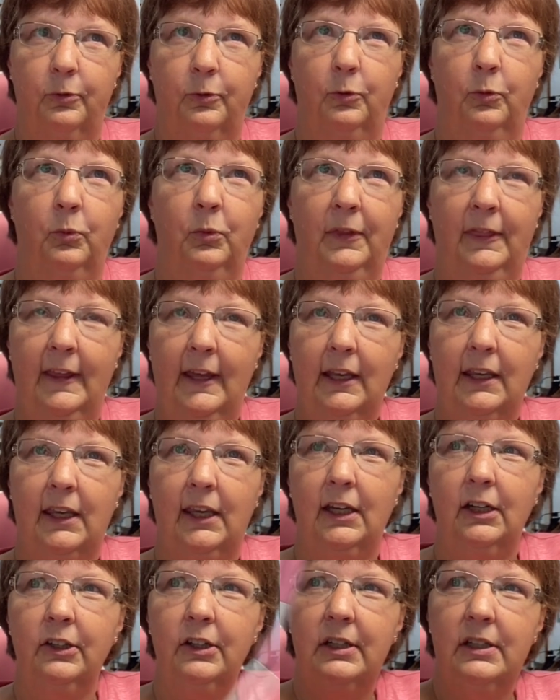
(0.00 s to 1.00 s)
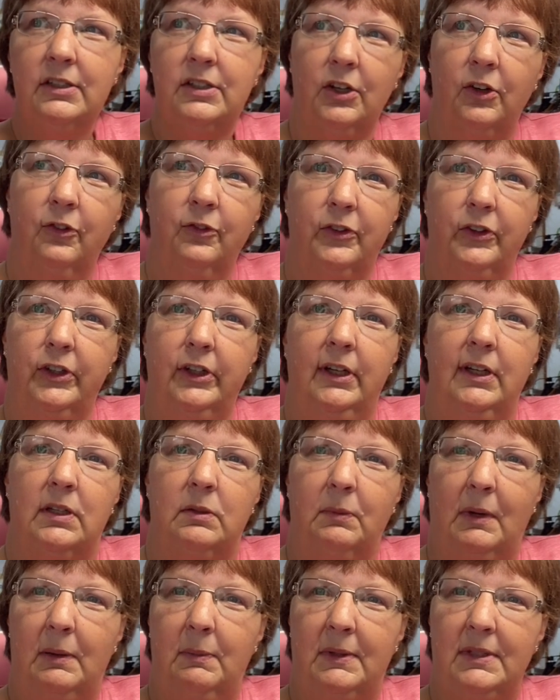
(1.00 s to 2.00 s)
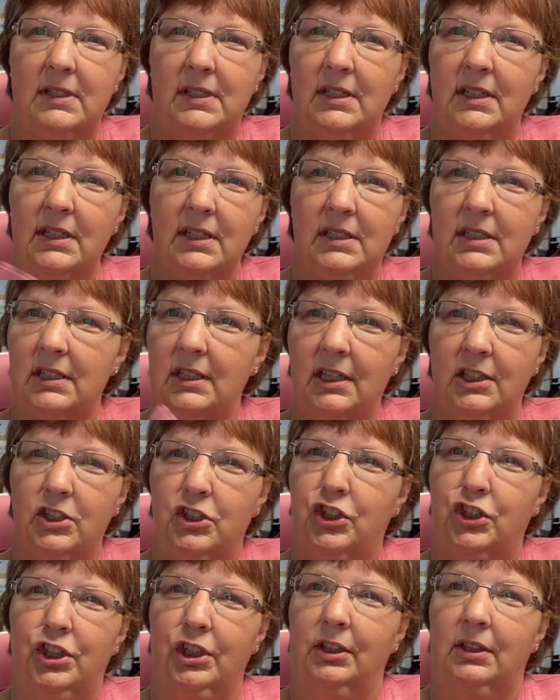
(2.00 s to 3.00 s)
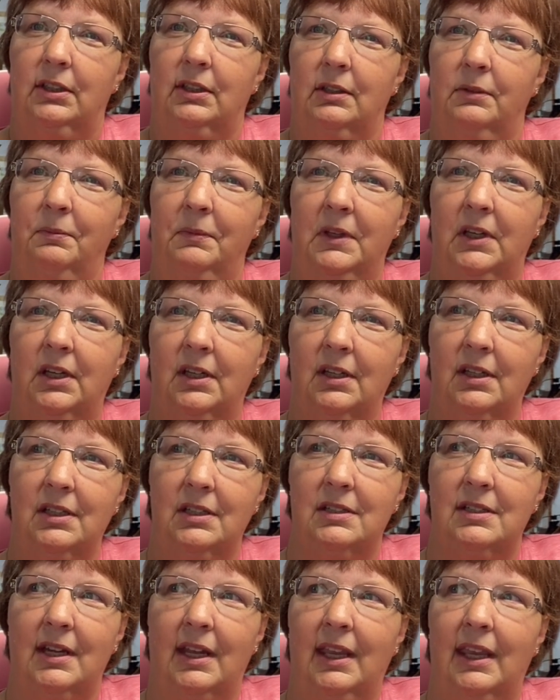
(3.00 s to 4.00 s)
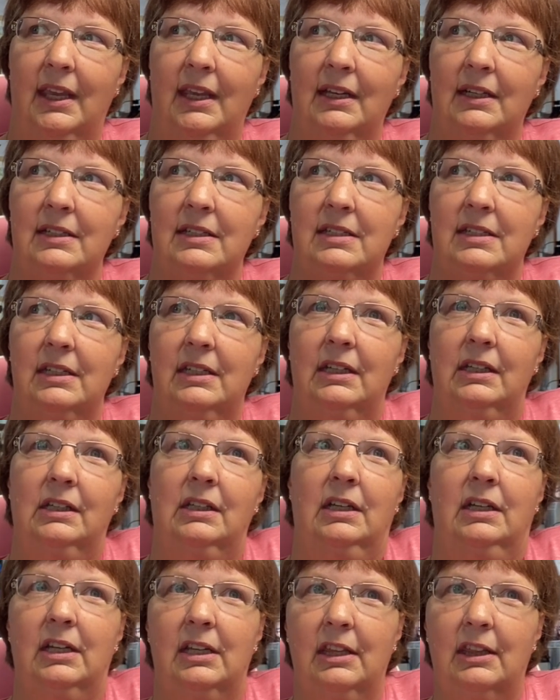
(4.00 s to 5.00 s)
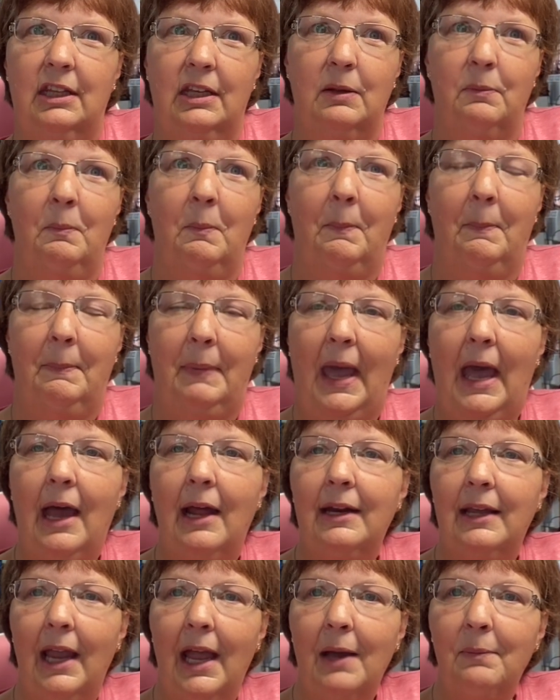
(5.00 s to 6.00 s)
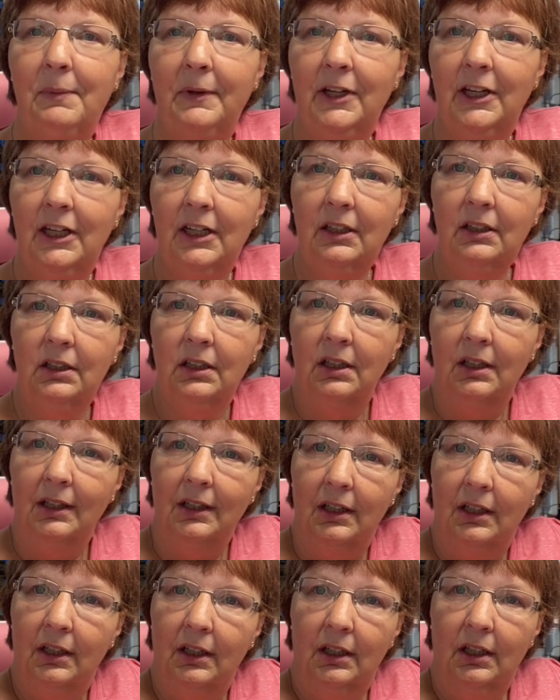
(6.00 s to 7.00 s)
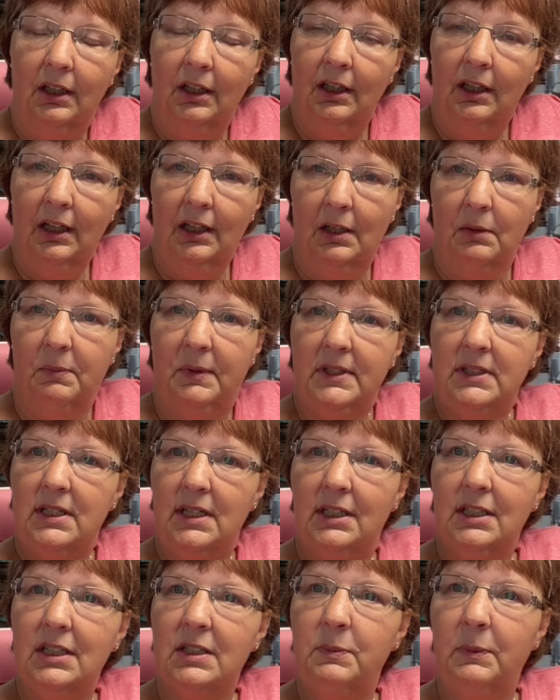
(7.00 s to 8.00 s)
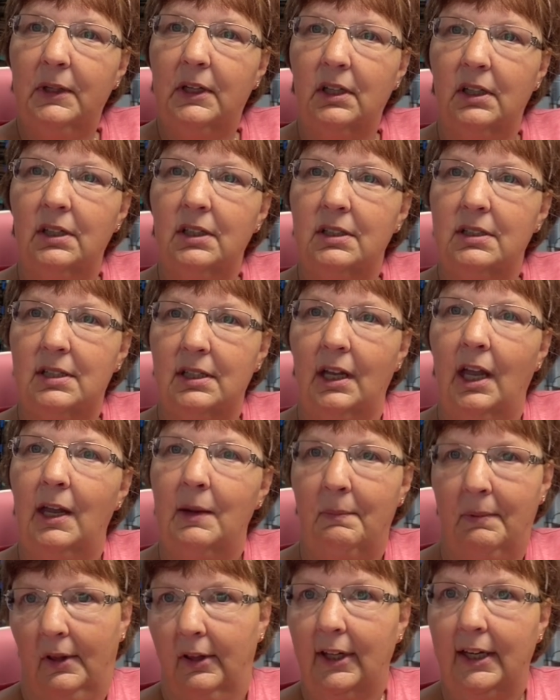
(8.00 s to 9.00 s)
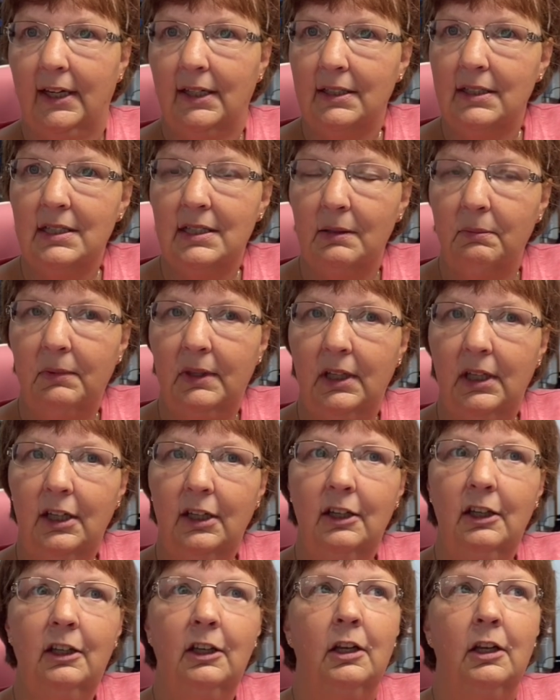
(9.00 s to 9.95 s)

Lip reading: when that carries over into my business, it shouldn't, because I can't see anything bad happening in the business because I plan something.